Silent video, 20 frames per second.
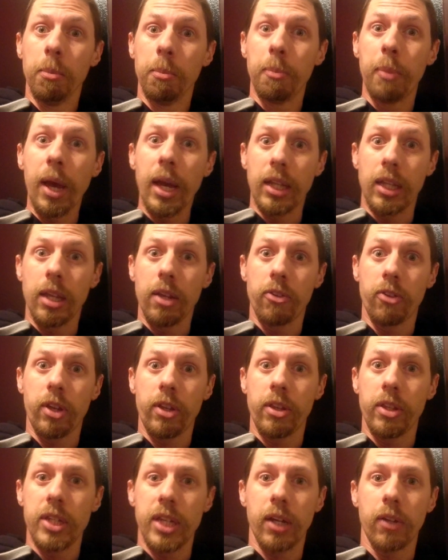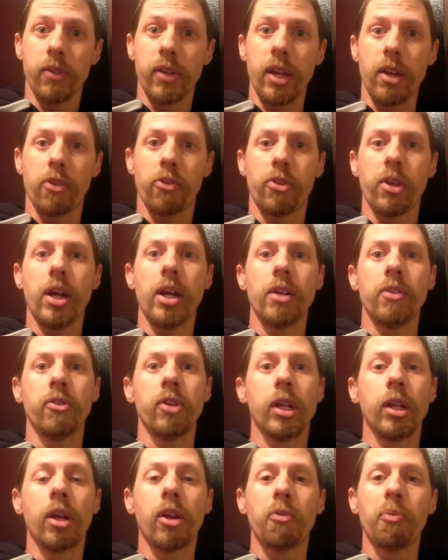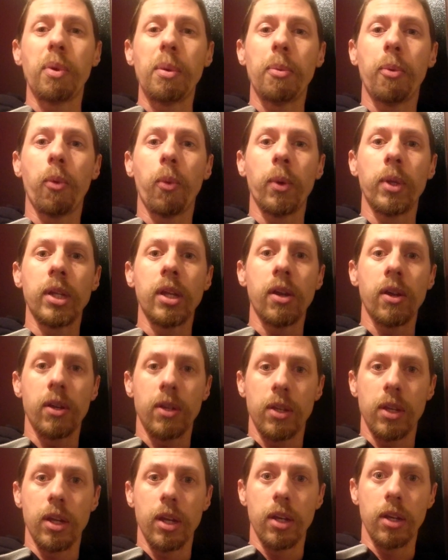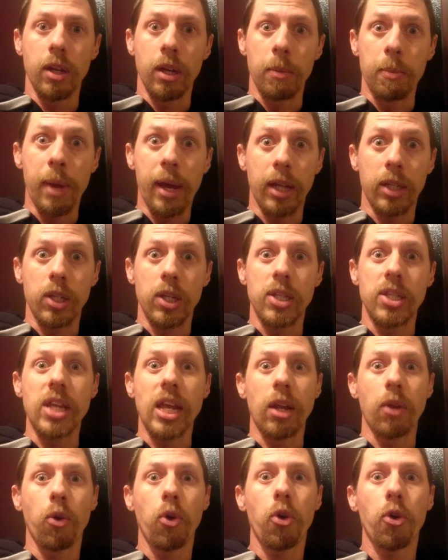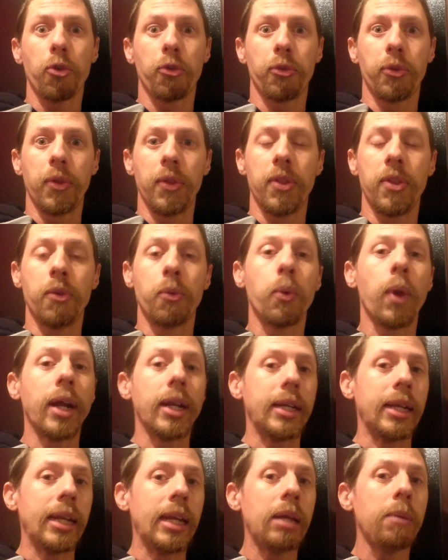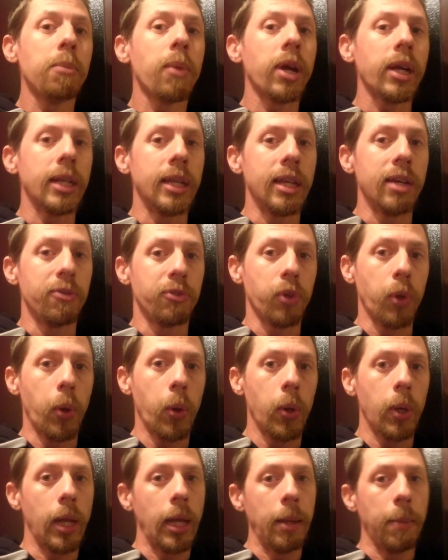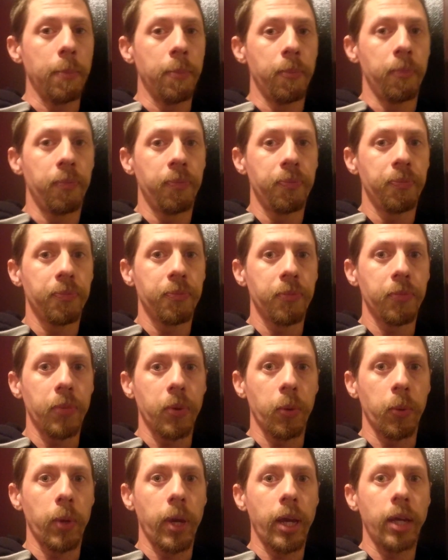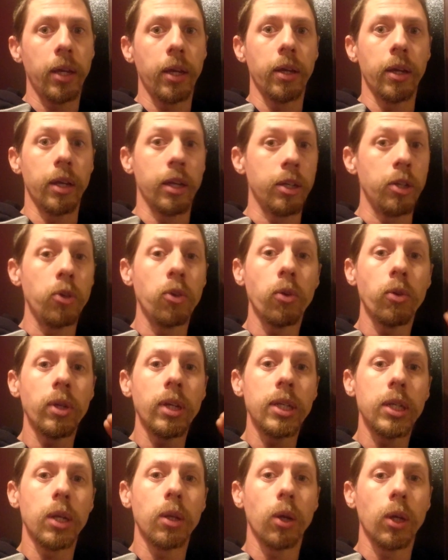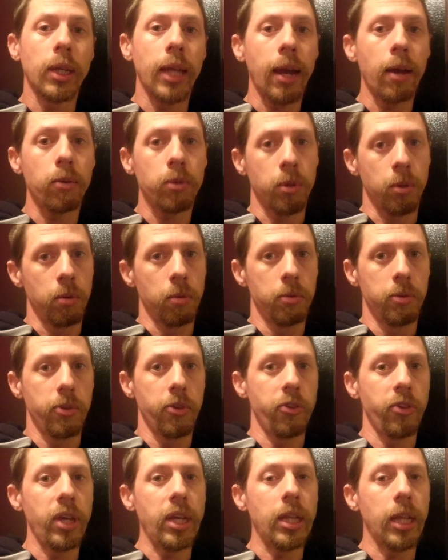But there's other telltale signs. A lot of people, when they're about to set off, the right knee might lift early. okay? And you don't need to look down to see